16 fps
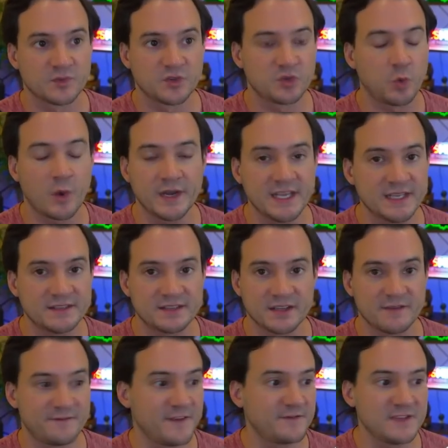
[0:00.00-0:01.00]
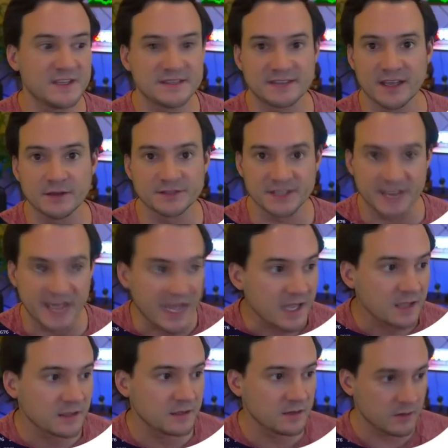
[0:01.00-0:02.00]
20 to 50 sales a
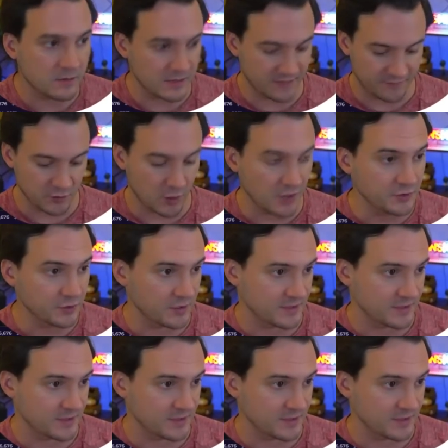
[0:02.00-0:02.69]
day, and if you're under